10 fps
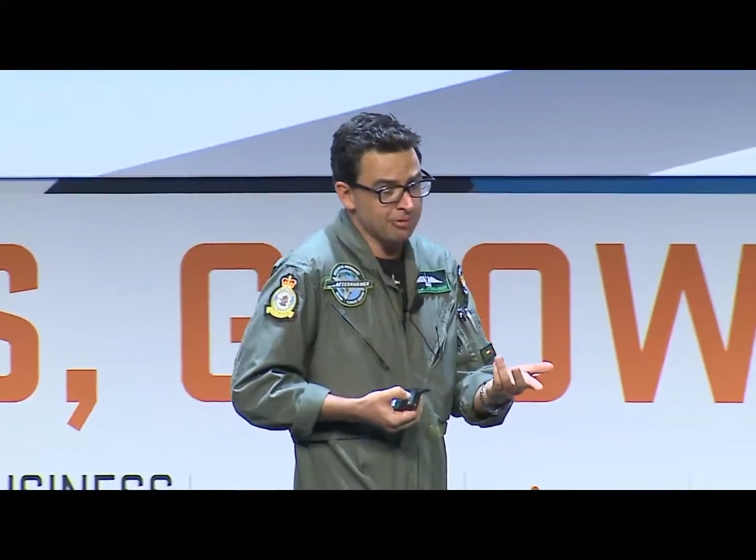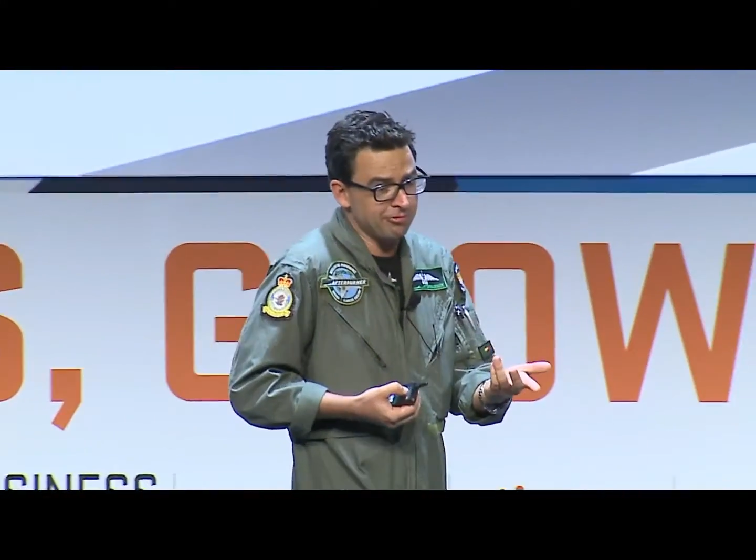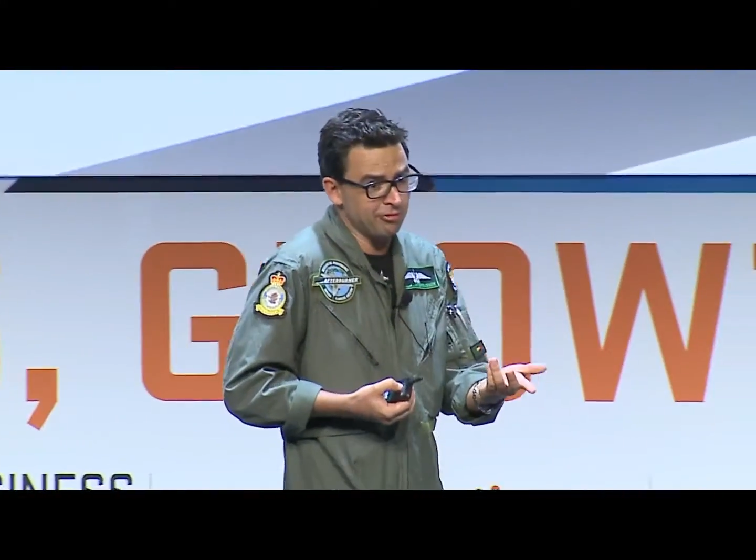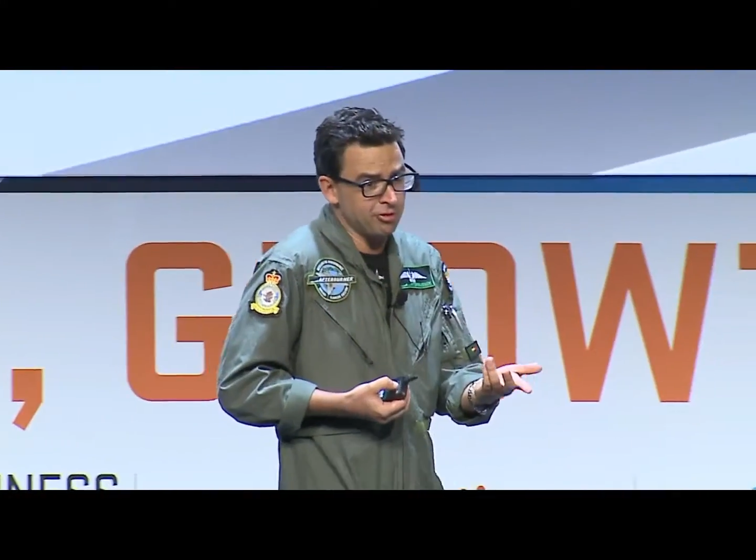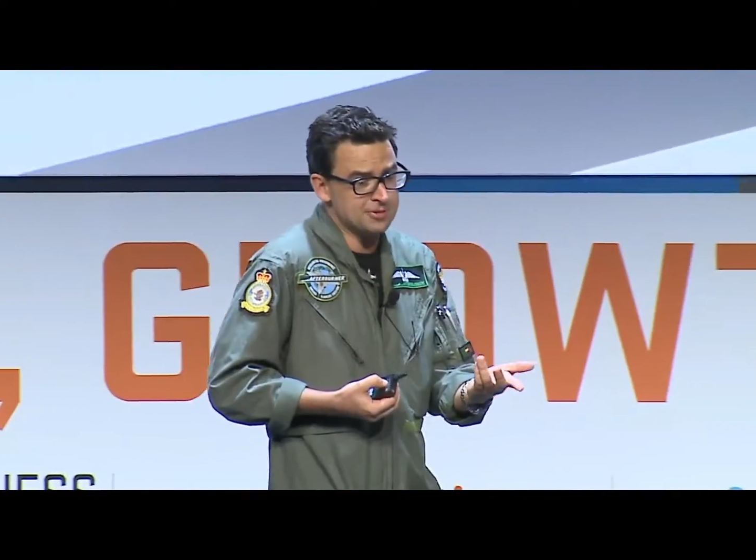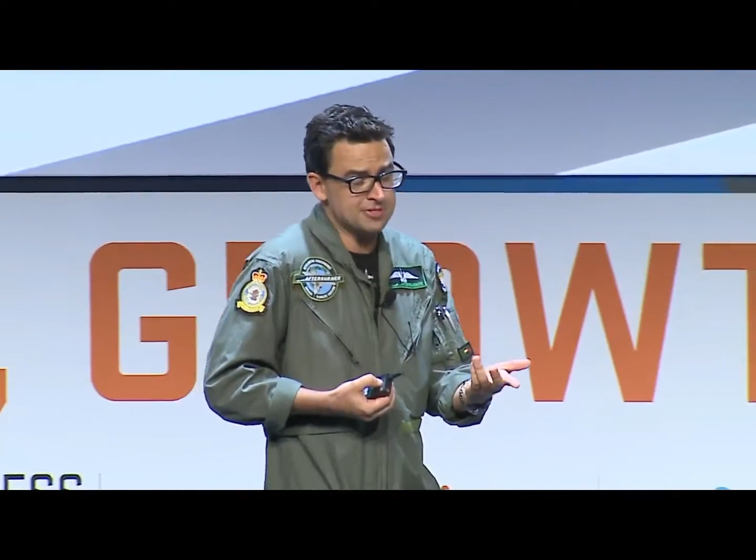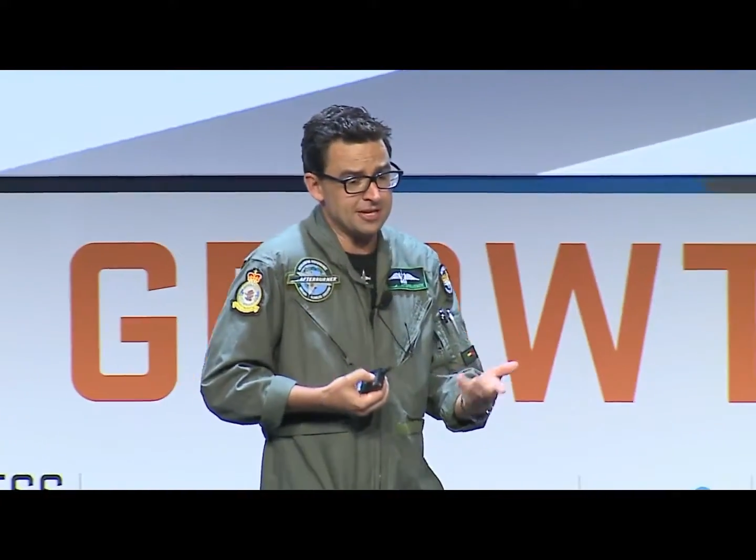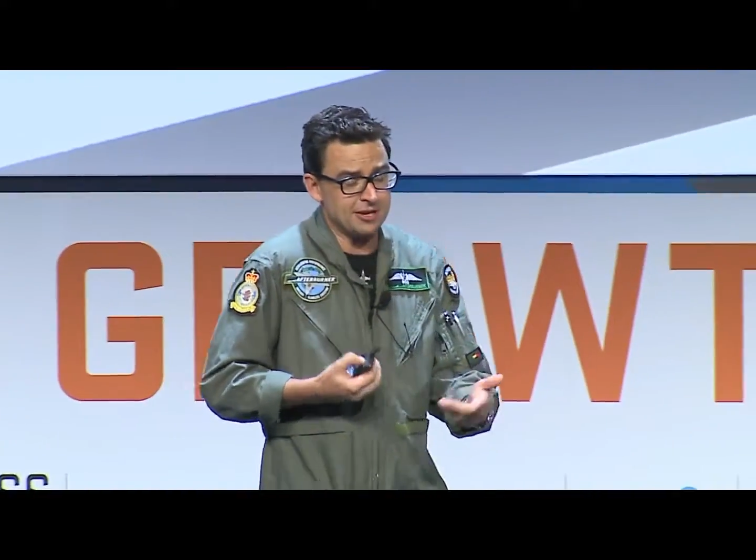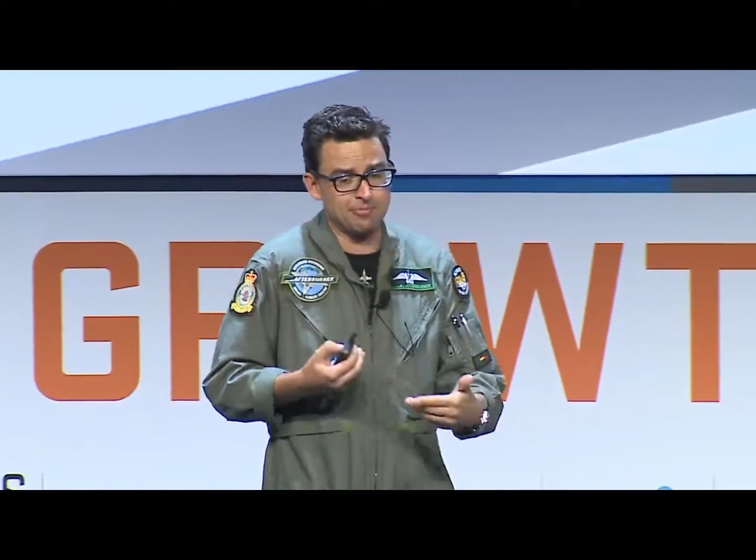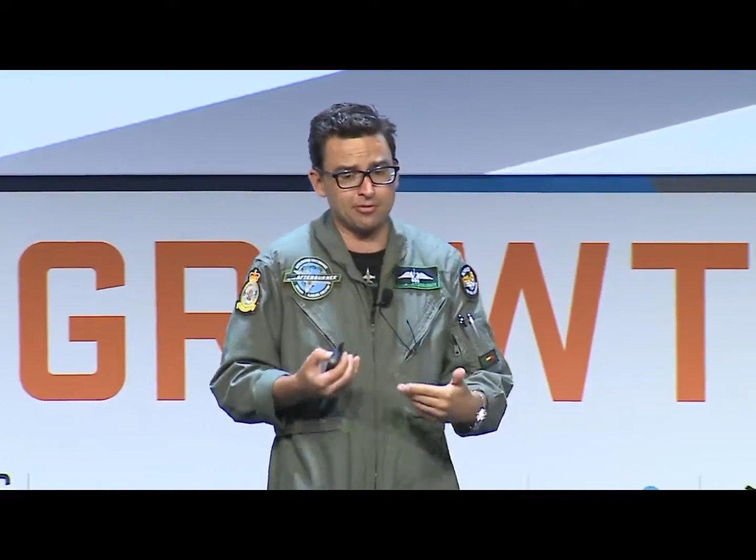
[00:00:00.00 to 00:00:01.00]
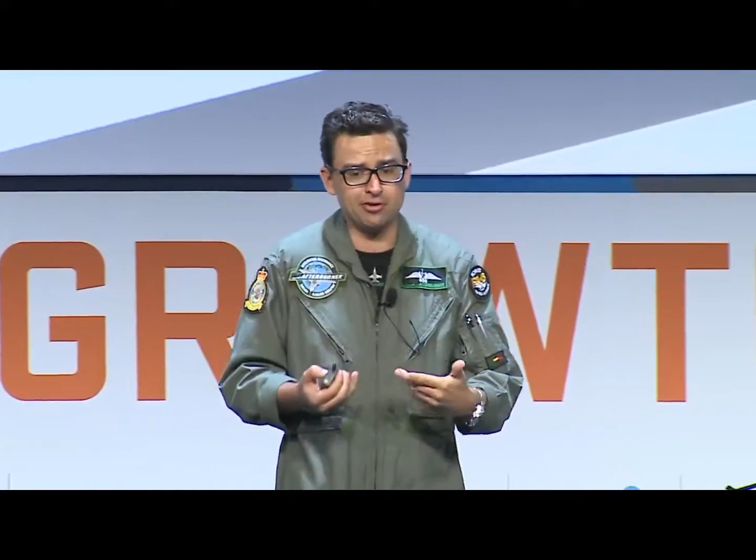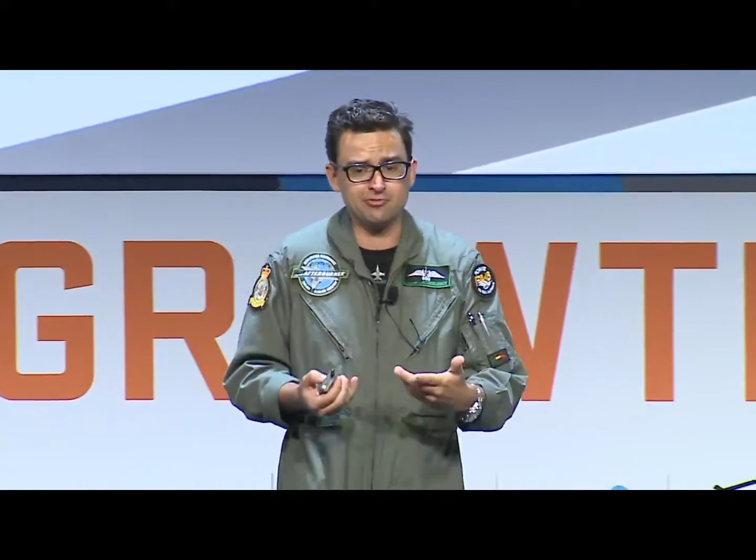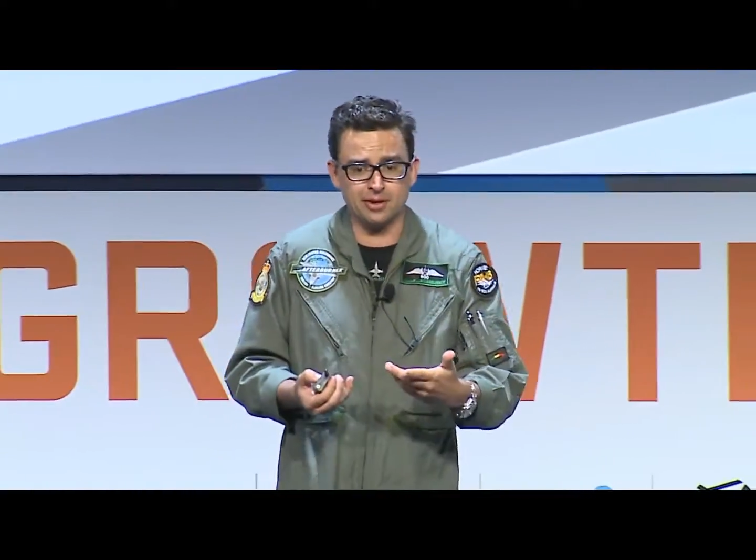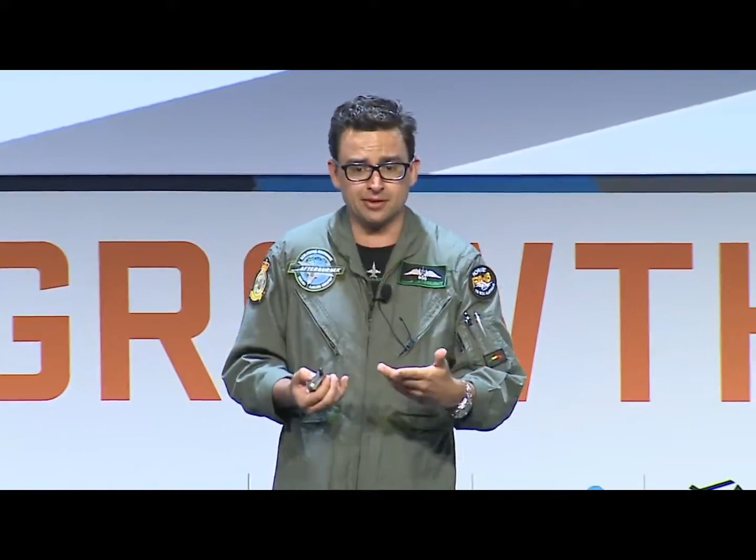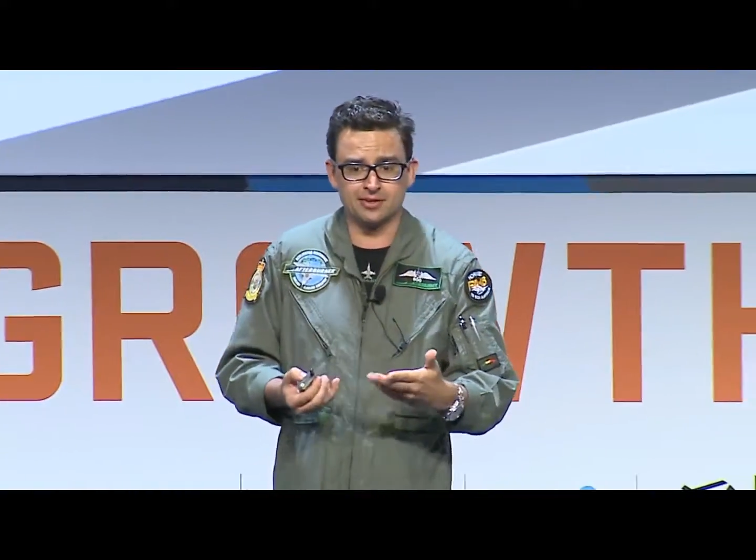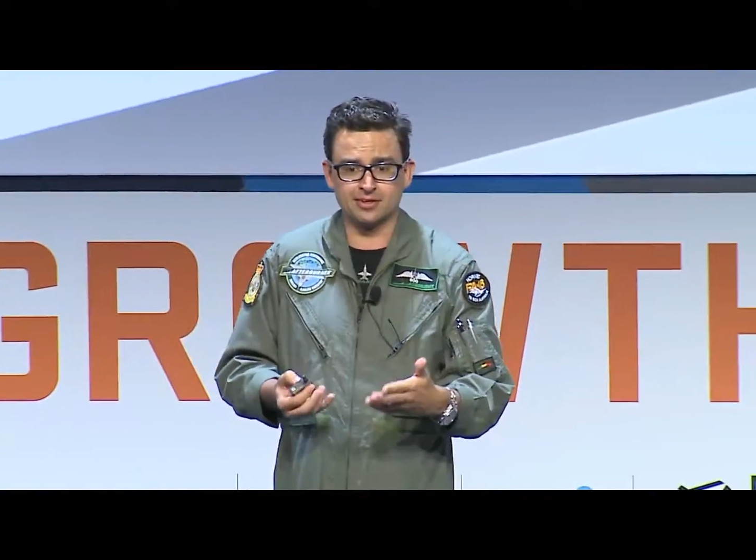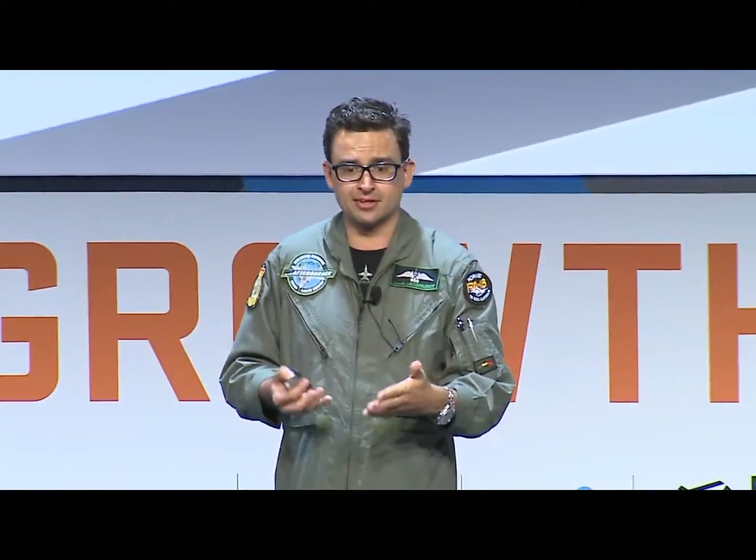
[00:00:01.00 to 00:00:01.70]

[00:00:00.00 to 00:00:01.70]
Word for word: performance and improvement